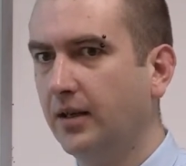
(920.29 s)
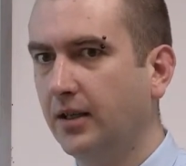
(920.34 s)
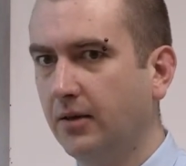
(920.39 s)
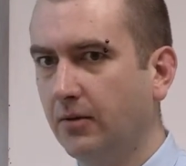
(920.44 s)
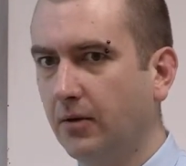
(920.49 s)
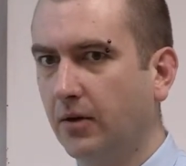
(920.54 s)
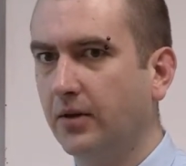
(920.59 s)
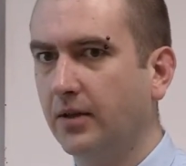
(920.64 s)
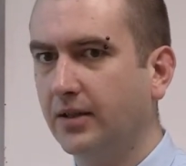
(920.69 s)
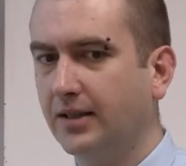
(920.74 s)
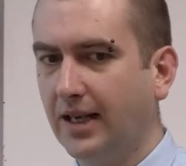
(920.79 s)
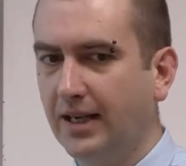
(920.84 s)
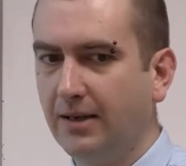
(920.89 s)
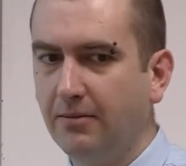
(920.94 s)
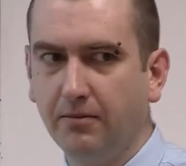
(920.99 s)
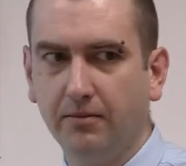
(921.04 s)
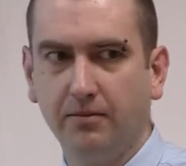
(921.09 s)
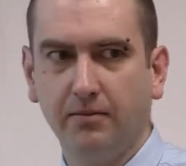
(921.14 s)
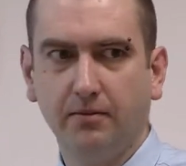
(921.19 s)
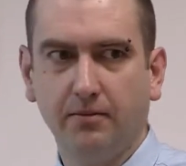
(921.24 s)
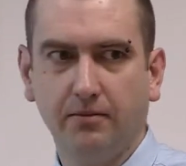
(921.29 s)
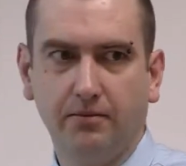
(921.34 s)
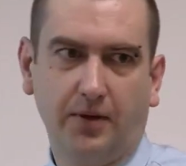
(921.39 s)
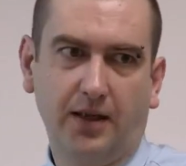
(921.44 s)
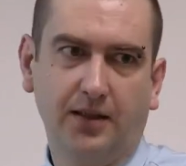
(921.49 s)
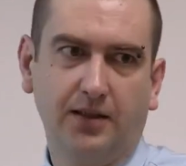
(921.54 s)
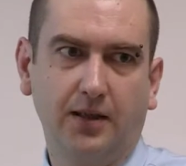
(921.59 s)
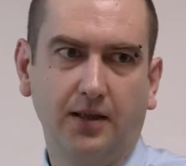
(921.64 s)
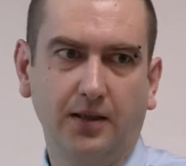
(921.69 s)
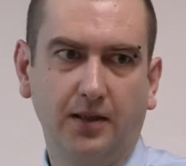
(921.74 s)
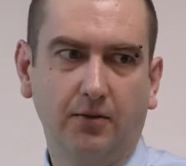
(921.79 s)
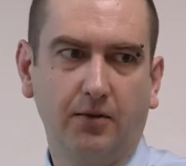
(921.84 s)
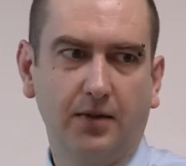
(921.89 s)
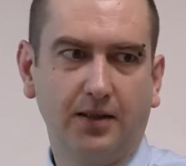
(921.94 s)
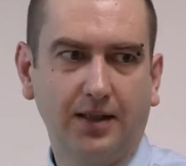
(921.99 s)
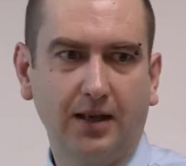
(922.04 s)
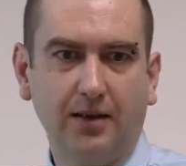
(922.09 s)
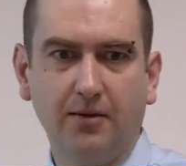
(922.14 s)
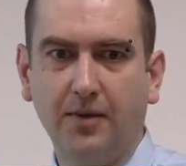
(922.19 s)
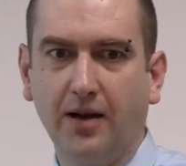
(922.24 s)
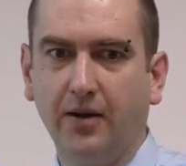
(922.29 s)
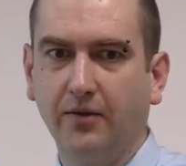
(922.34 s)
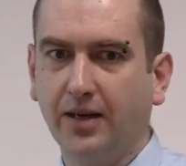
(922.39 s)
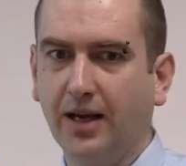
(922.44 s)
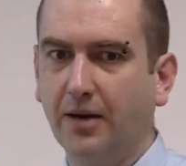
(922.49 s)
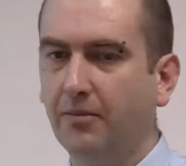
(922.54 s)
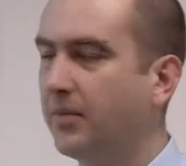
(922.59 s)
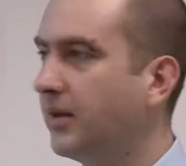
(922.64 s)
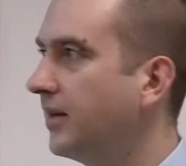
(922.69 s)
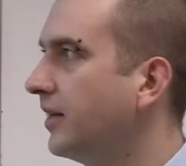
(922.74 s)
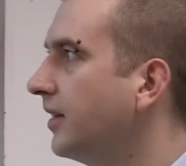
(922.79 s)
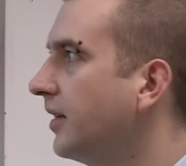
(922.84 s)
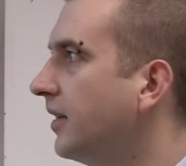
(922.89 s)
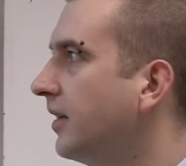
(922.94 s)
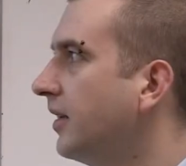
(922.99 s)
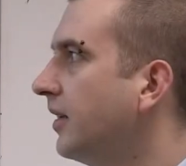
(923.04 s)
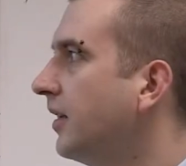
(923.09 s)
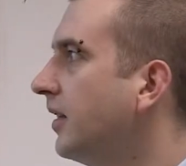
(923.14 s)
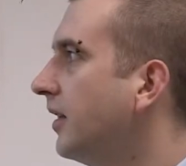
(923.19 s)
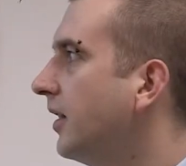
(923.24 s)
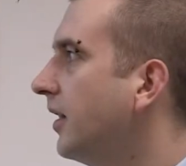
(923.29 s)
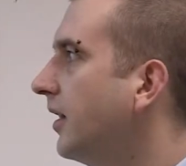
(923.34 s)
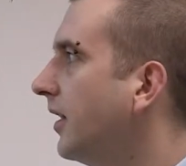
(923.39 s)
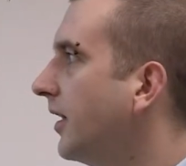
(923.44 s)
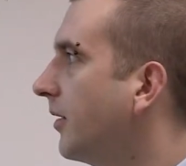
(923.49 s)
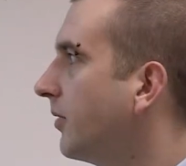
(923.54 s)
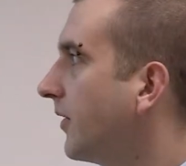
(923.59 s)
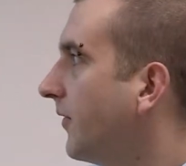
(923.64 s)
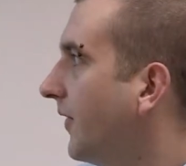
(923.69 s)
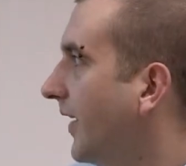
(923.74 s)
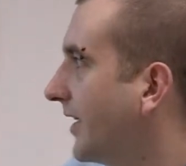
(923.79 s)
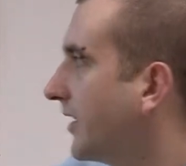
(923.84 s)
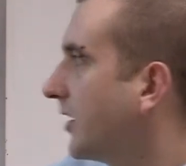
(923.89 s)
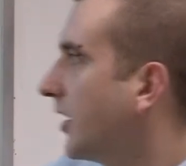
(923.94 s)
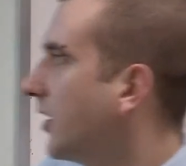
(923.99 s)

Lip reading: you want the same pressure, you want the same amount of damping. And with a fixed